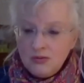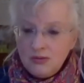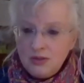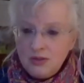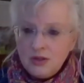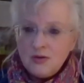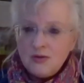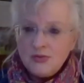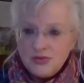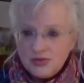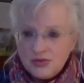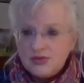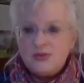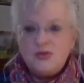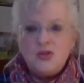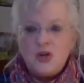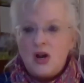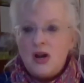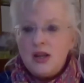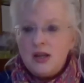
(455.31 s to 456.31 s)
you know, it's this
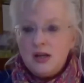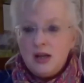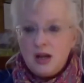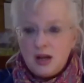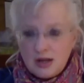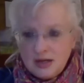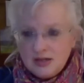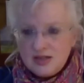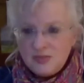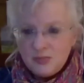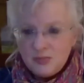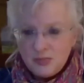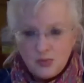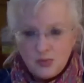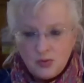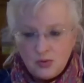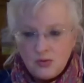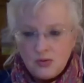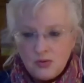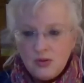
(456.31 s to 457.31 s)
giant ice
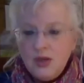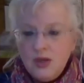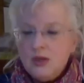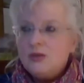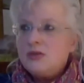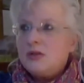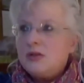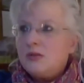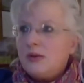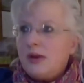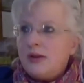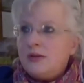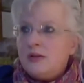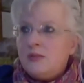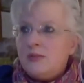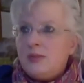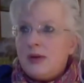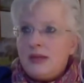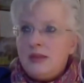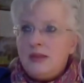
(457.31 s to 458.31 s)
bowl
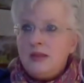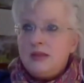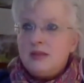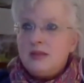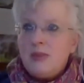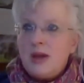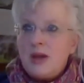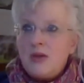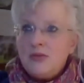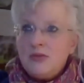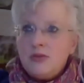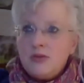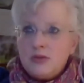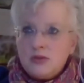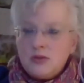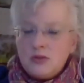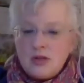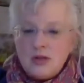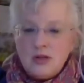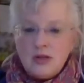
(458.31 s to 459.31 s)
surrounded by these mountains
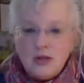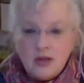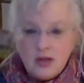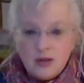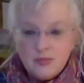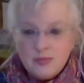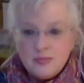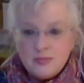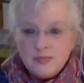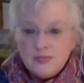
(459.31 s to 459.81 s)
jutting up.